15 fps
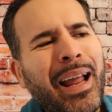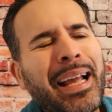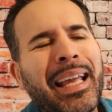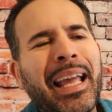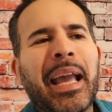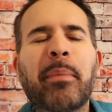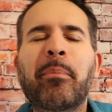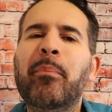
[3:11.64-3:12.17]

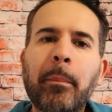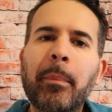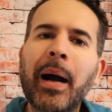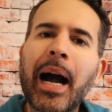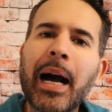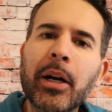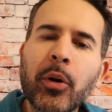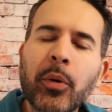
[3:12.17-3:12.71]
like a
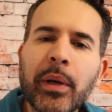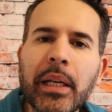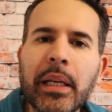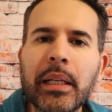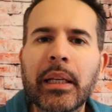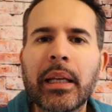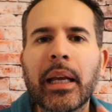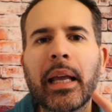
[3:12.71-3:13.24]

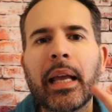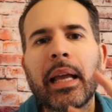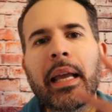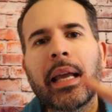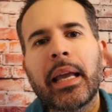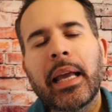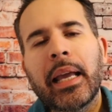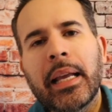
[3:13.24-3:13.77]
powdery,
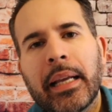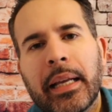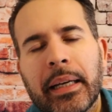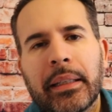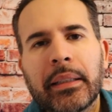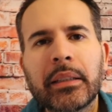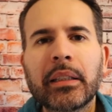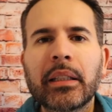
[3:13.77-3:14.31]

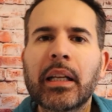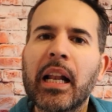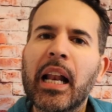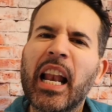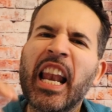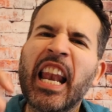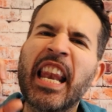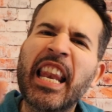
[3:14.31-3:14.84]
ink,
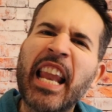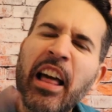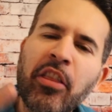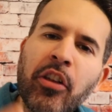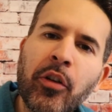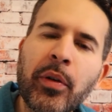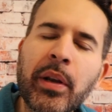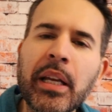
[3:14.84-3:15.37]

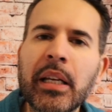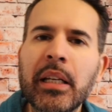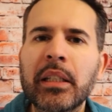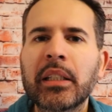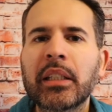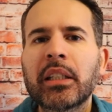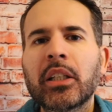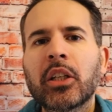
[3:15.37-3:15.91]
leathery,
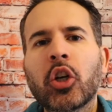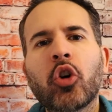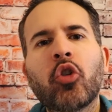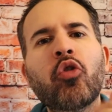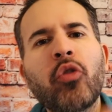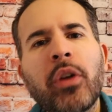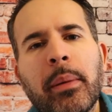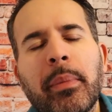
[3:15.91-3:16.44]

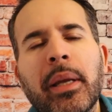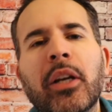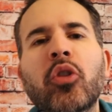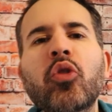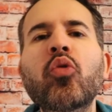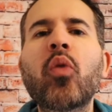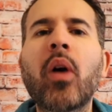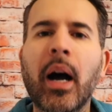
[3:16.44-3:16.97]
creamy
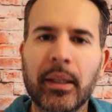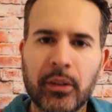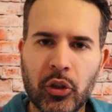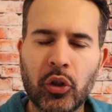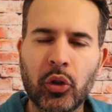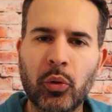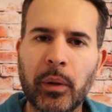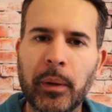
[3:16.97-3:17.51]

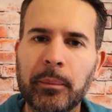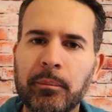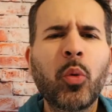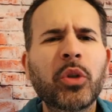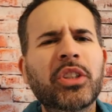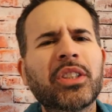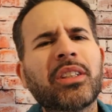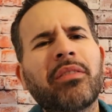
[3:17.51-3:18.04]
nuance to it,
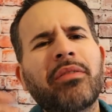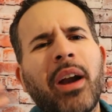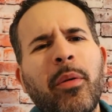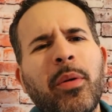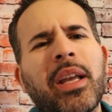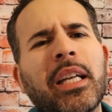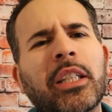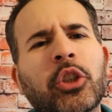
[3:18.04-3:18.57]
which is a
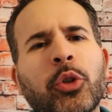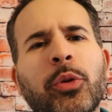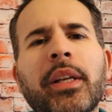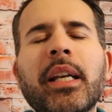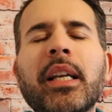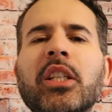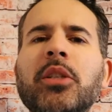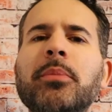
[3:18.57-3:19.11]
very
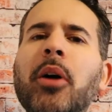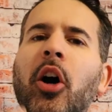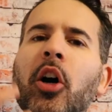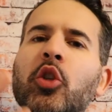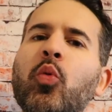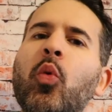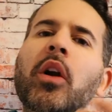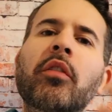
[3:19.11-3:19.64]
intriguing smell.
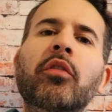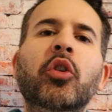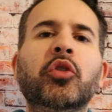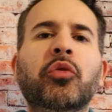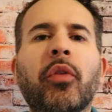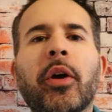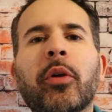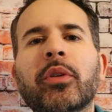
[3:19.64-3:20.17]
It's one of
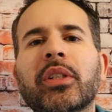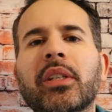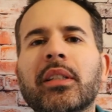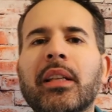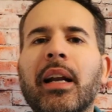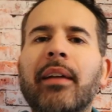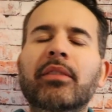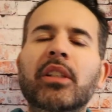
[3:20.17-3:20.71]
those
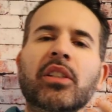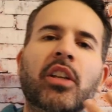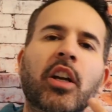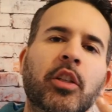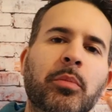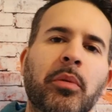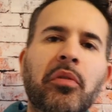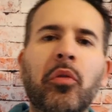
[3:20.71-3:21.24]
fragrances that I've
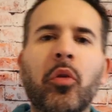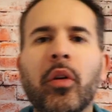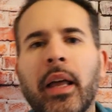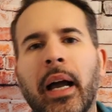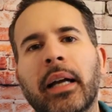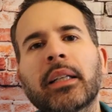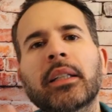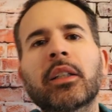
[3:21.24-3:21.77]
discussed before
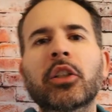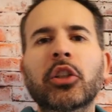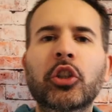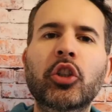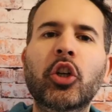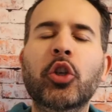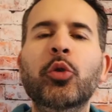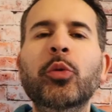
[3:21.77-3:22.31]
that,
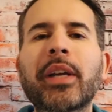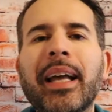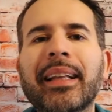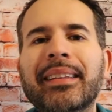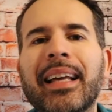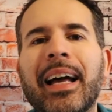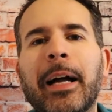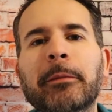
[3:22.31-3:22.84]
you know, you
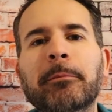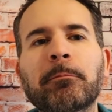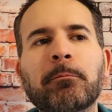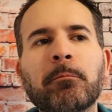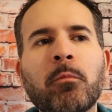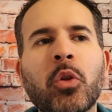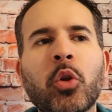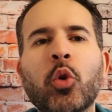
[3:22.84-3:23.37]
get that,
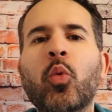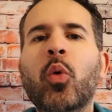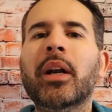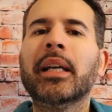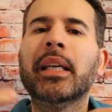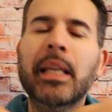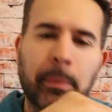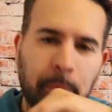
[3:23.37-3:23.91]
you
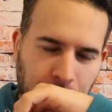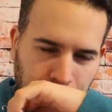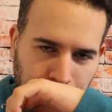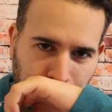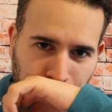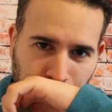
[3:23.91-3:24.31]
wanna keep it